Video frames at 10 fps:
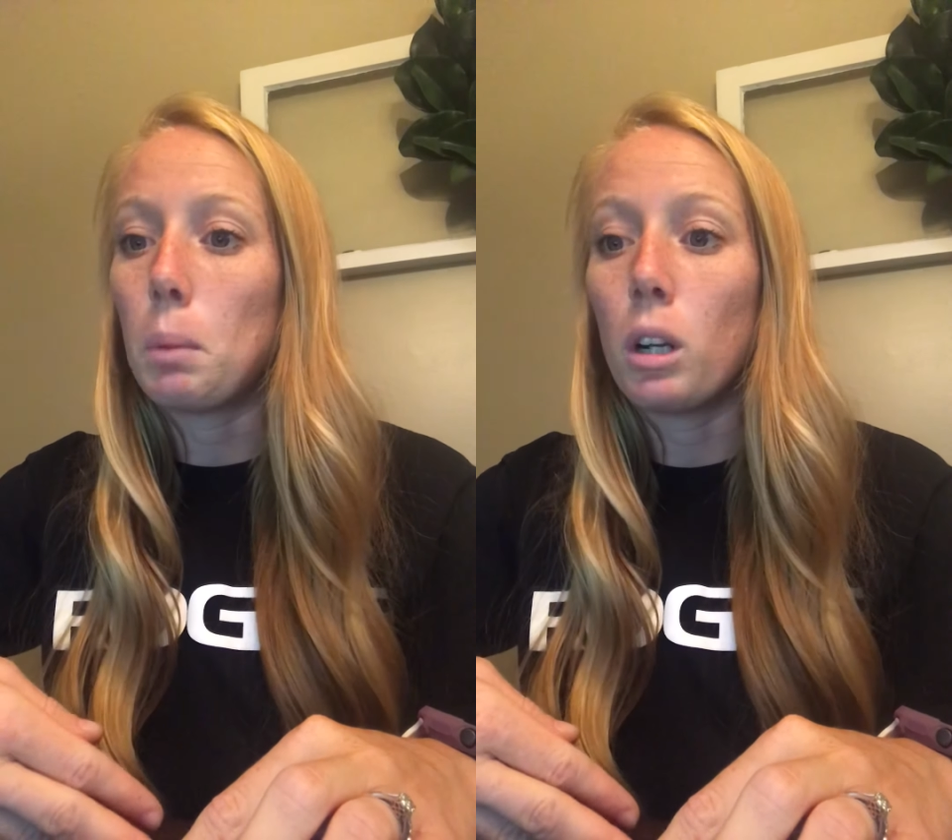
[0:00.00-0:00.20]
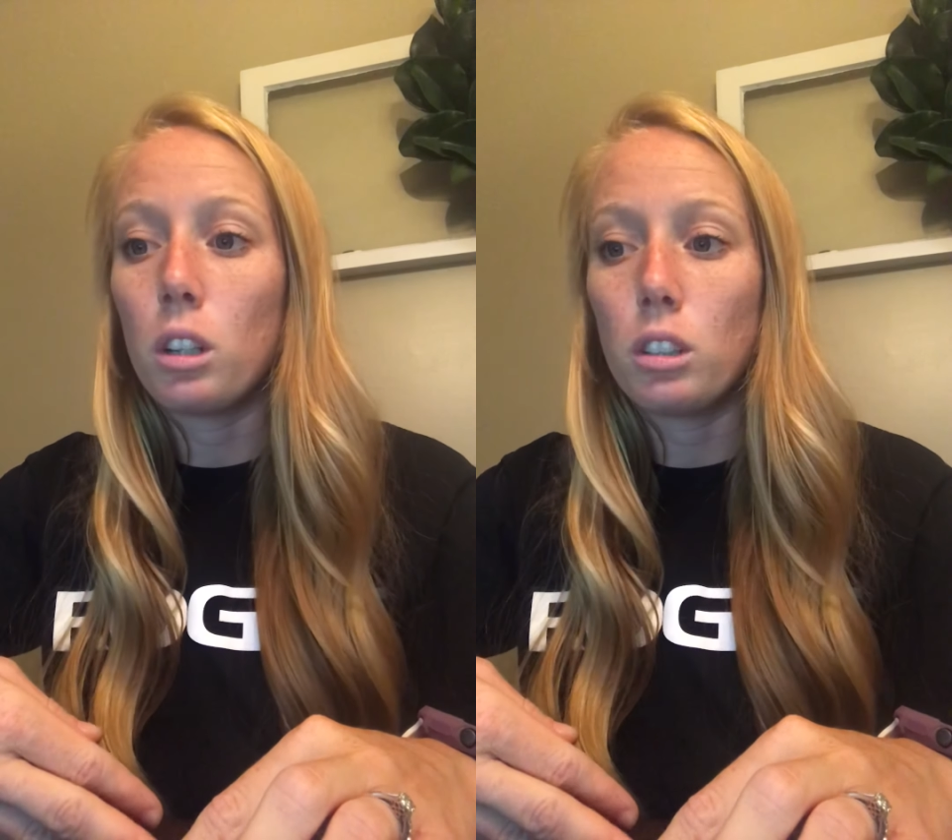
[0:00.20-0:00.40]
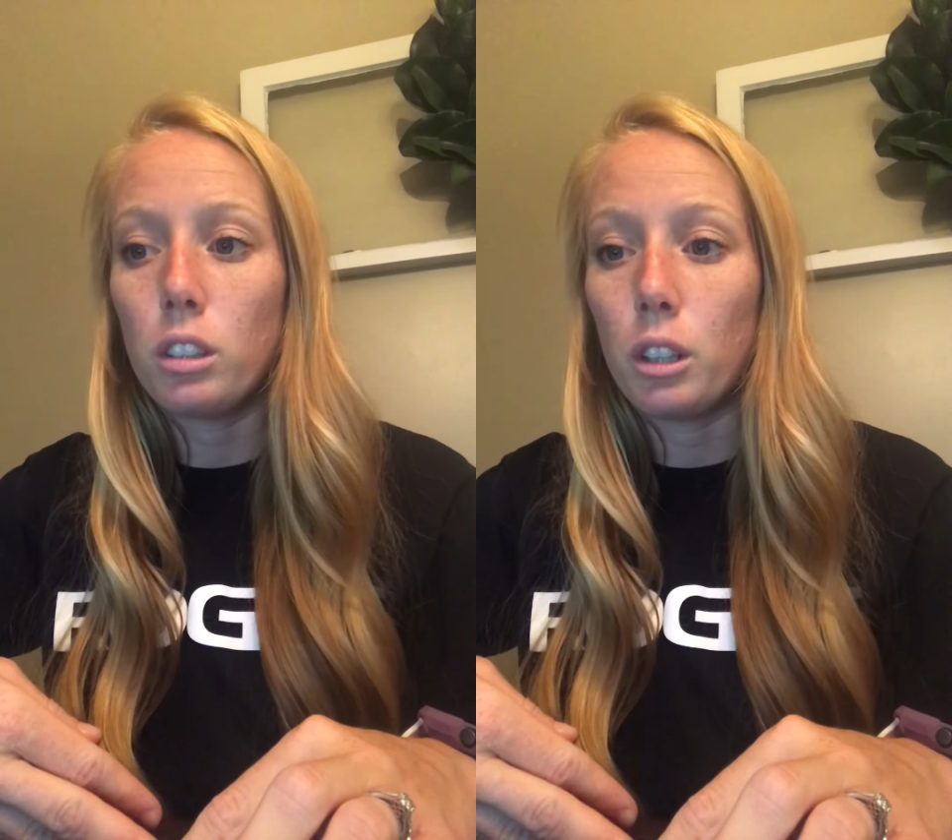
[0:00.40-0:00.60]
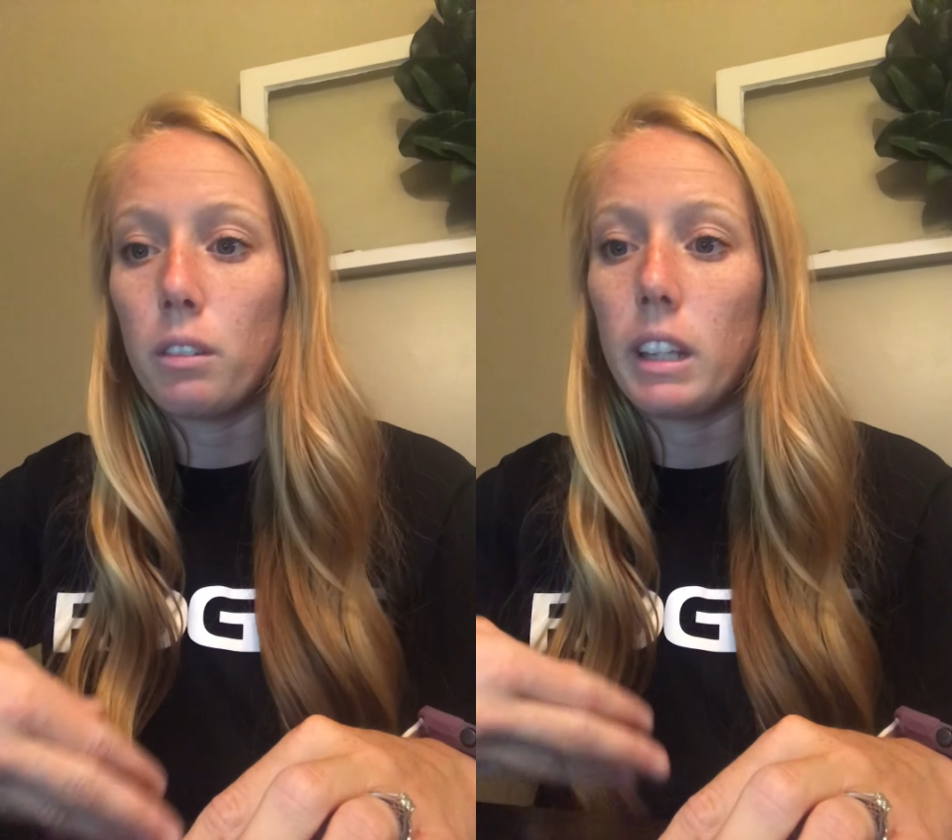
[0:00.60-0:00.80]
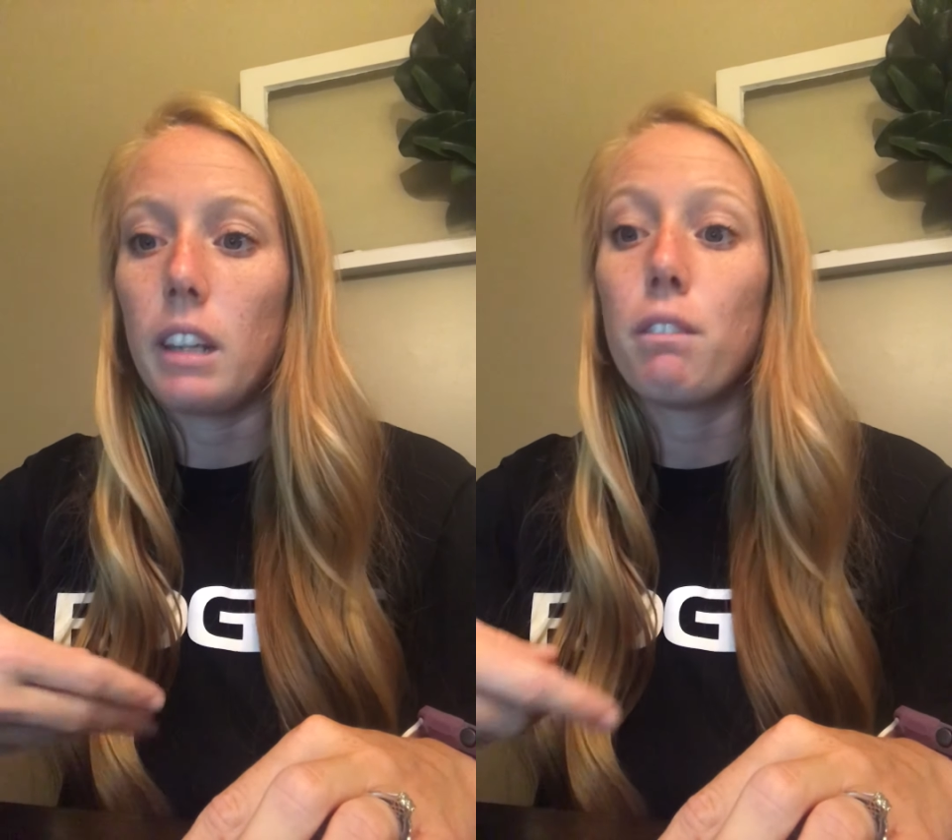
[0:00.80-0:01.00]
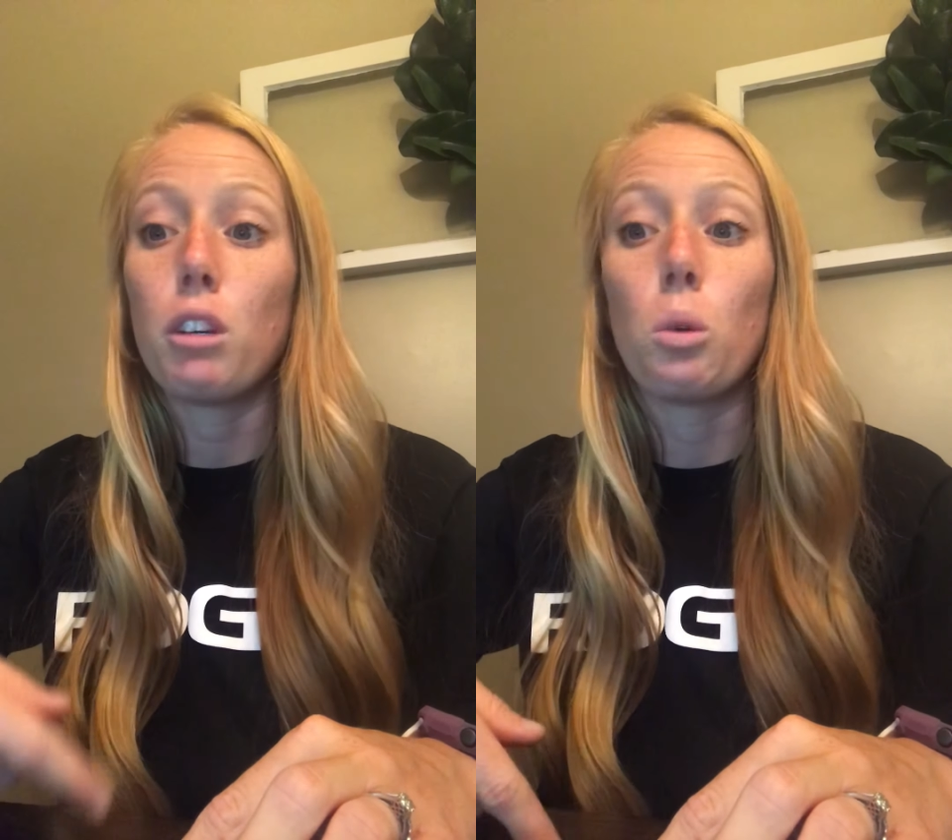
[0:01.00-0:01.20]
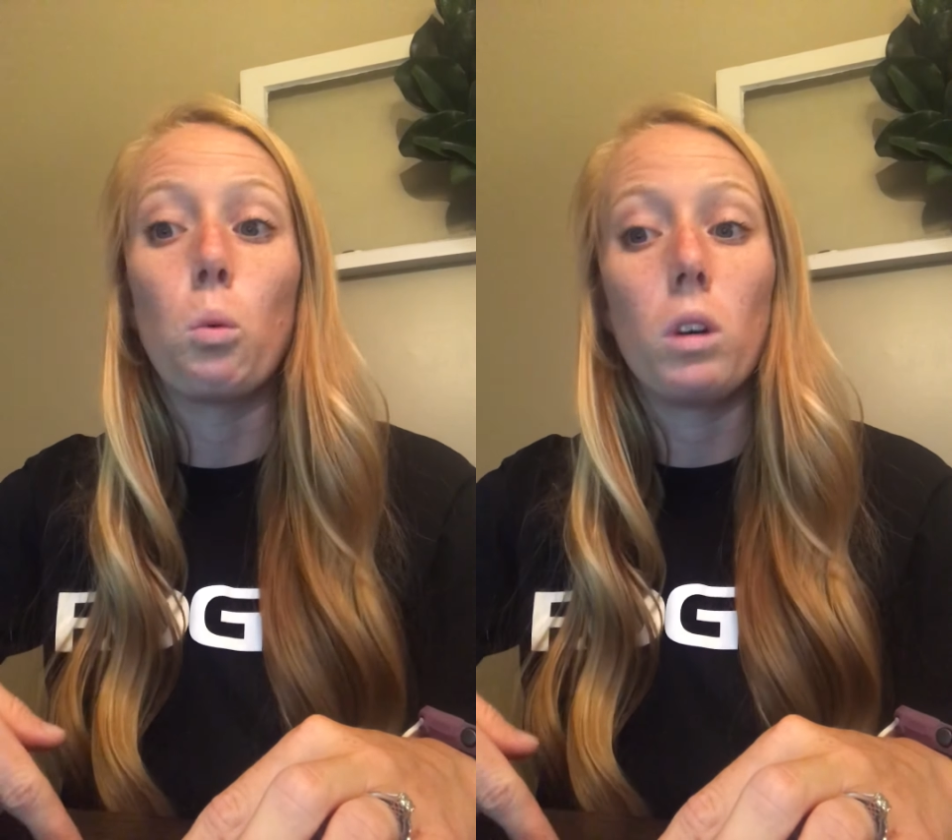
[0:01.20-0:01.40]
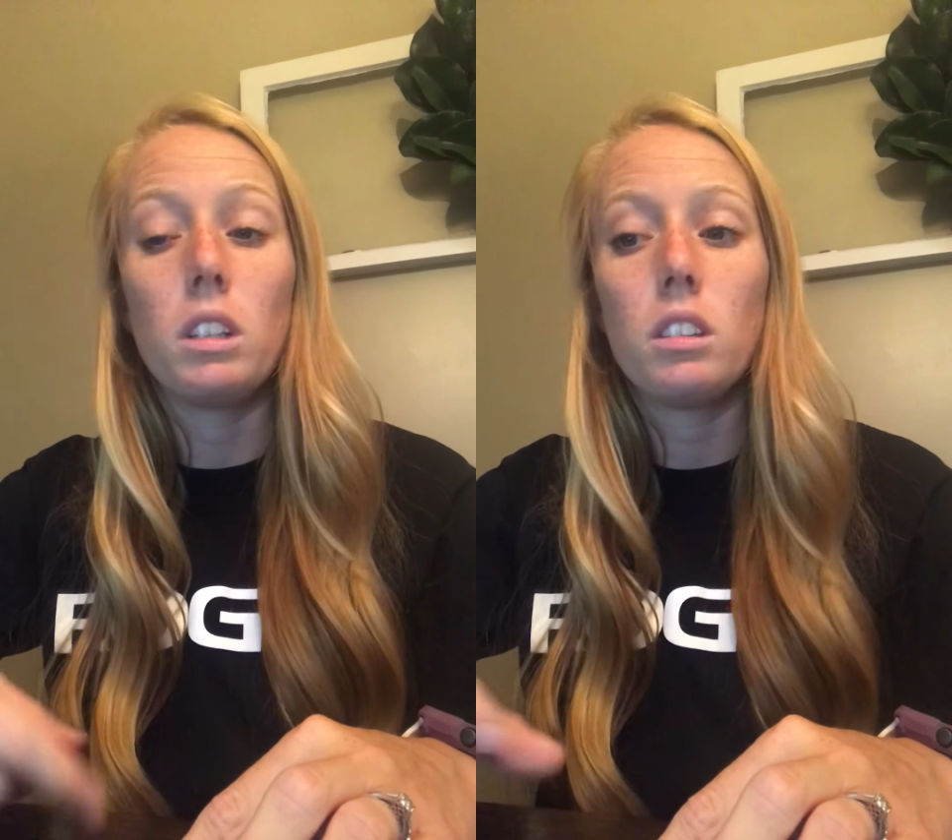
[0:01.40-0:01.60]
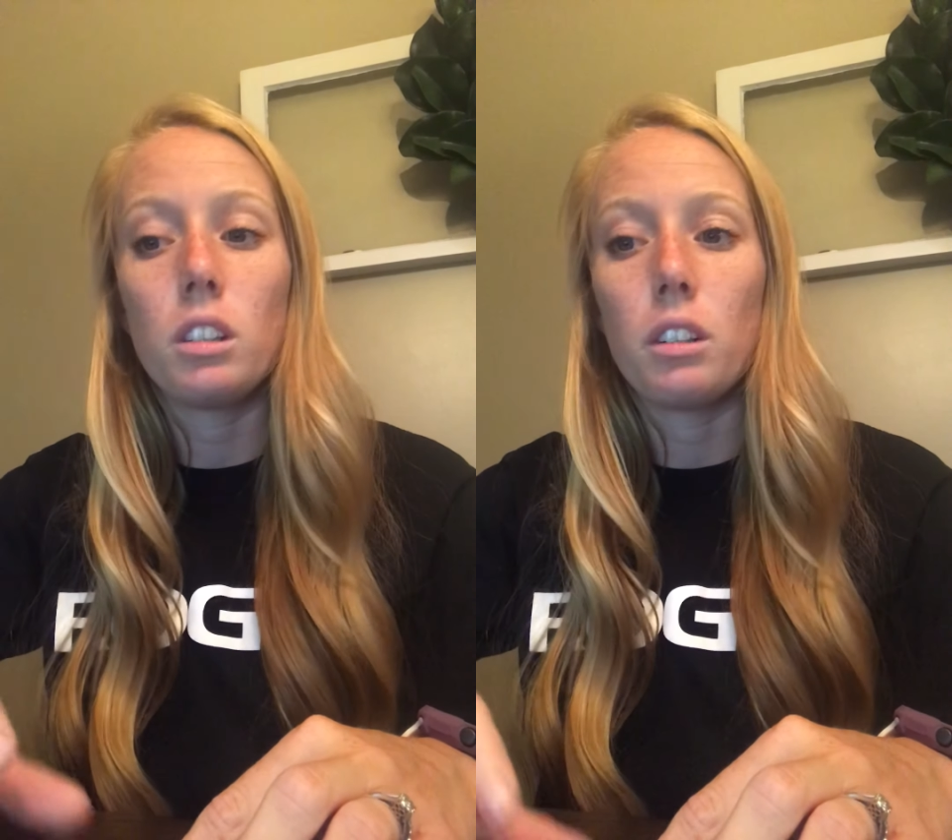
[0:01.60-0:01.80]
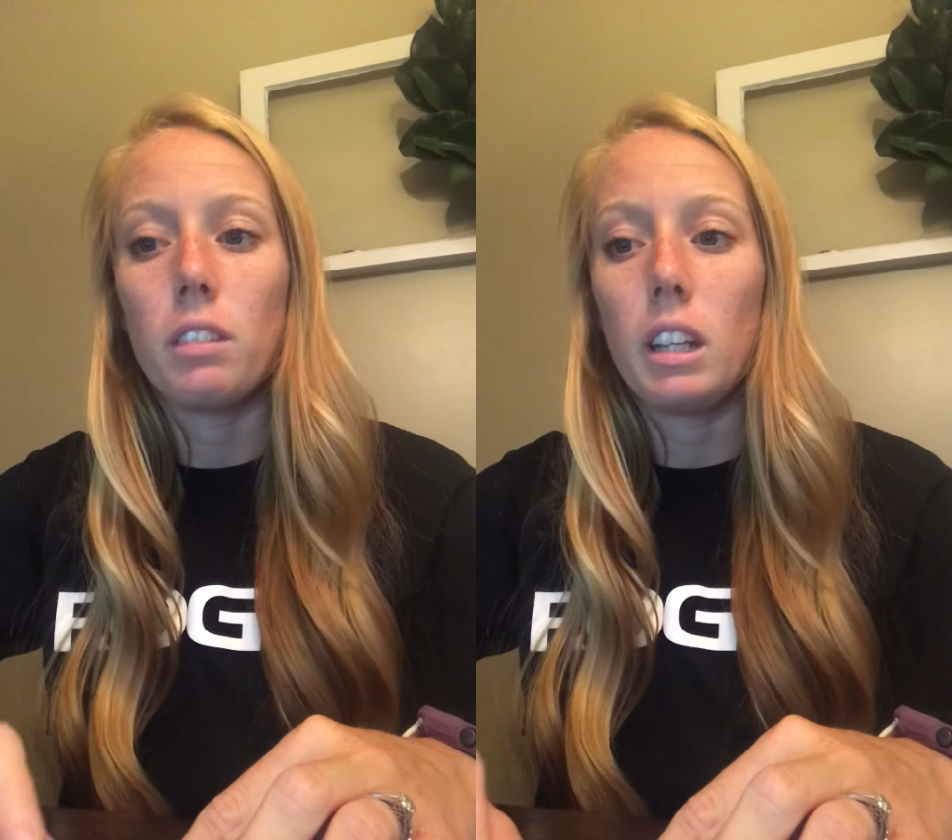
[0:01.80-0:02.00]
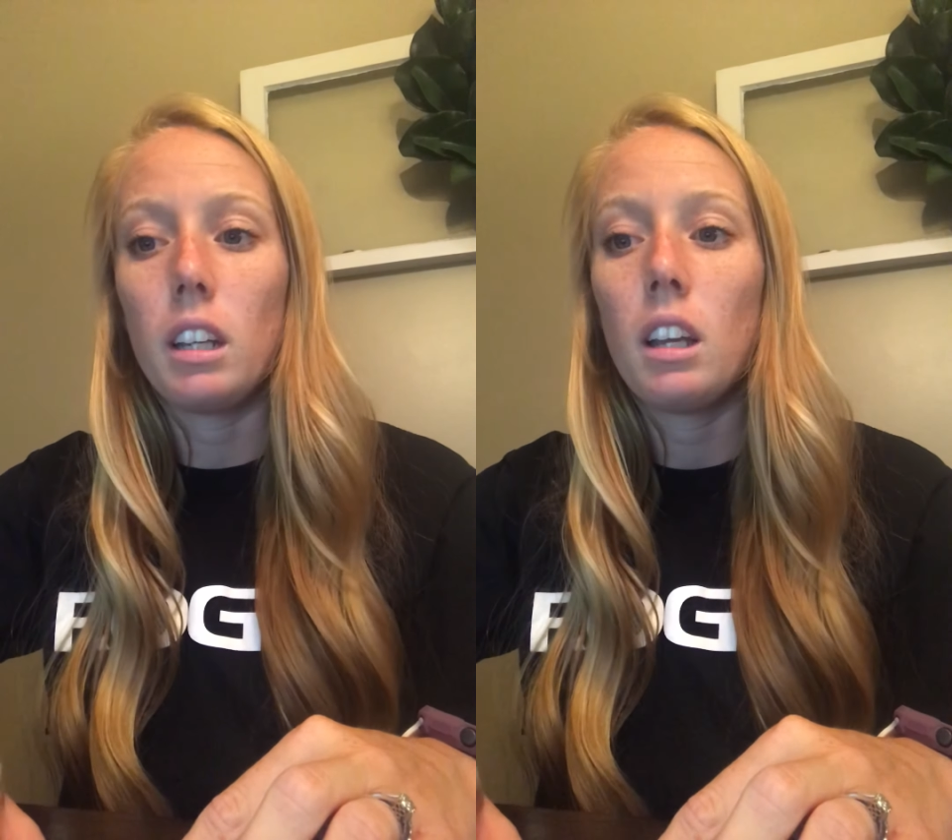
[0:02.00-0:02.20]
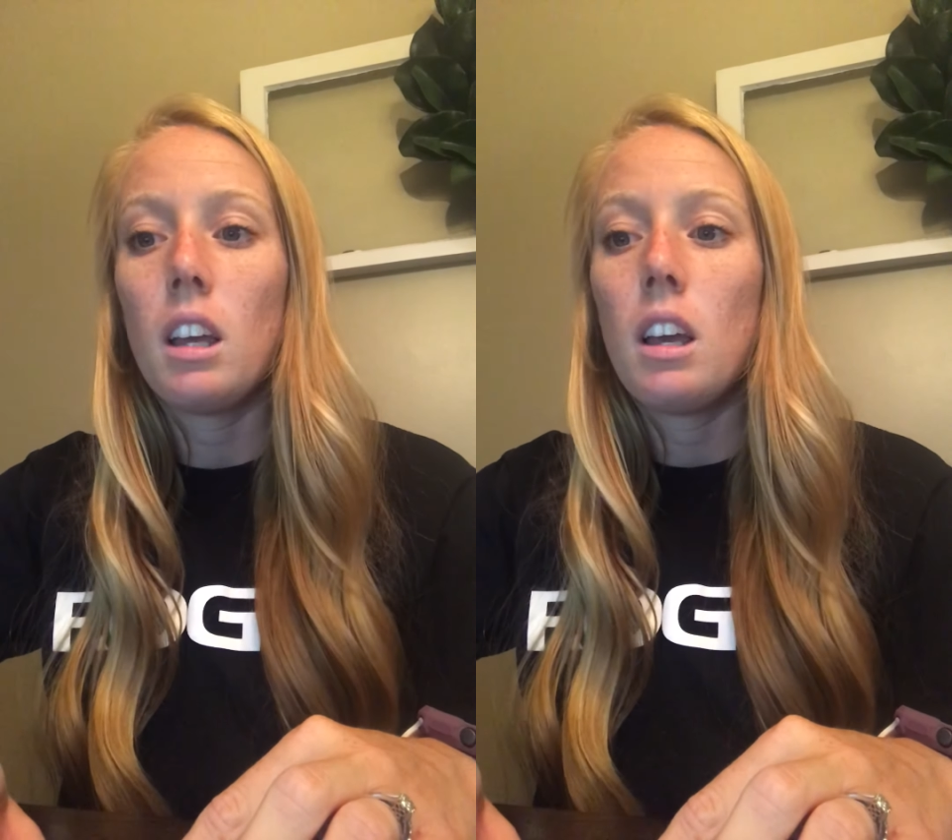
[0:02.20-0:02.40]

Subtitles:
per serving for 1 serving